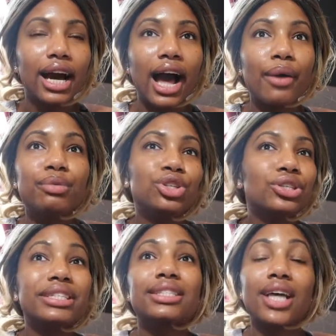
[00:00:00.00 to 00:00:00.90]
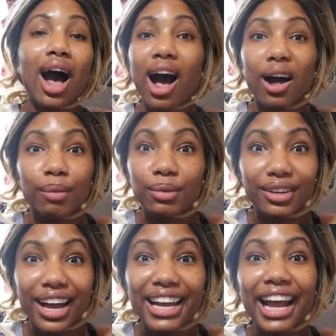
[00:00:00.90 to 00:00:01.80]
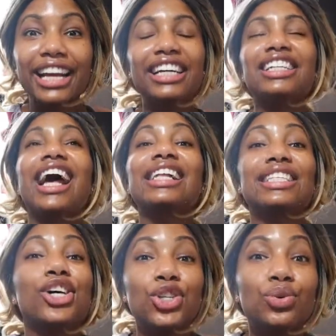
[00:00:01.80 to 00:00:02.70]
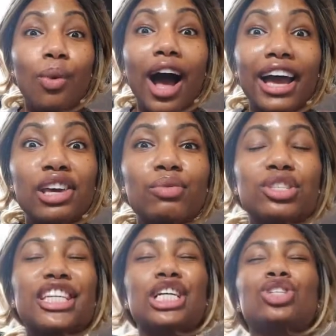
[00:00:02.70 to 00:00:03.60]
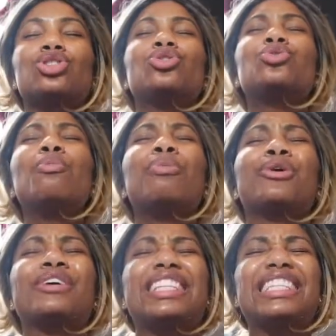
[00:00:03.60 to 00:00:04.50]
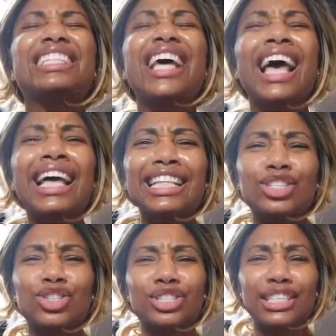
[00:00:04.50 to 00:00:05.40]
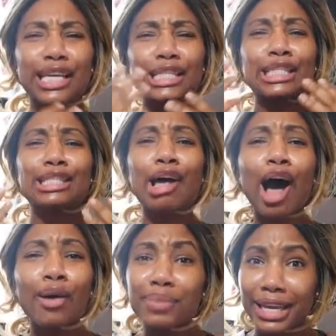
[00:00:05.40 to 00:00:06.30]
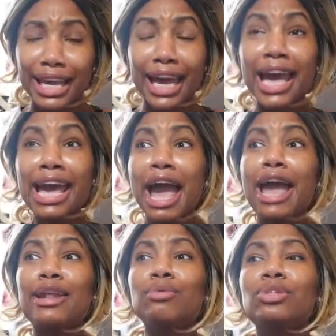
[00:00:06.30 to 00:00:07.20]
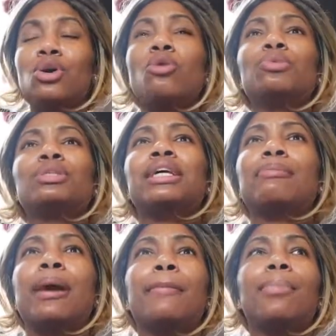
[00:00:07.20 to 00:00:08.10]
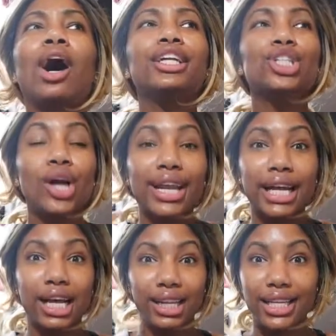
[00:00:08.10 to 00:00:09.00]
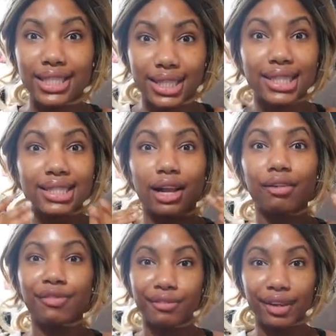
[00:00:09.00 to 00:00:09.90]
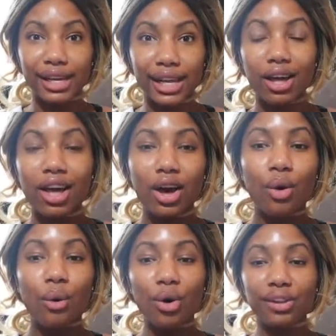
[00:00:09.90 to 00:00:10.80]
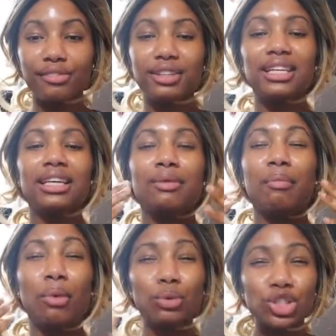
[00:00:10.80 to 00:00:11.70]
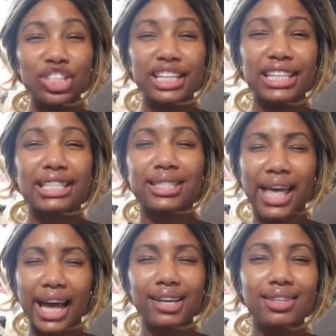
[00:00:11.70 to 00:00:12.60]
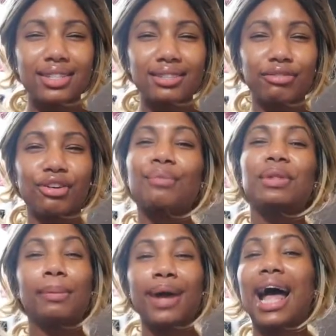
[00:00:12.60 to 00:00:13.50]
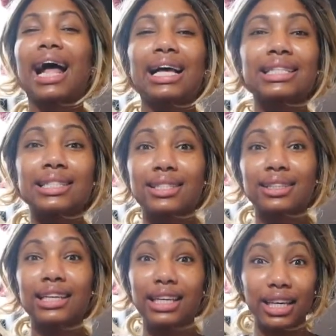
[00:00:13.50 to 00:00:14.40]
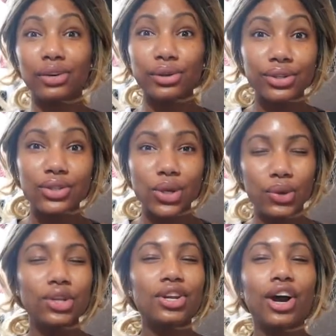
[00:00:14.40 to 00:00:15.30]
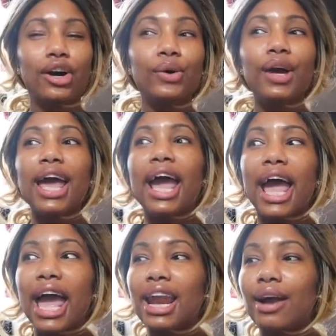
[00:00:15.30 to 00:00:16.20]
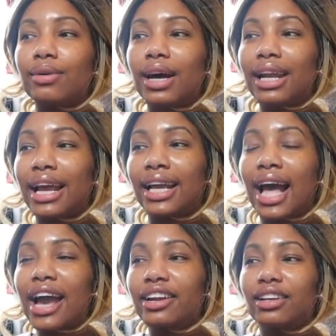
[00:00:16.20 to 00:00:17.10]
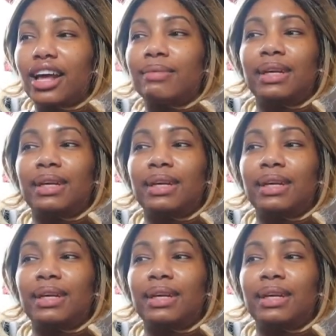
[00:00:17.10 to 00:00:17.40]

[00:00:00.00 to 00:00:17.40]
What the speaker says: I would just sob and I could not tell you why. It was like super intense, just like sobbing, and it was almost like my body trying to cleanse itself of like all of the emotion and sadness from the past year or so, you know. And I kind of,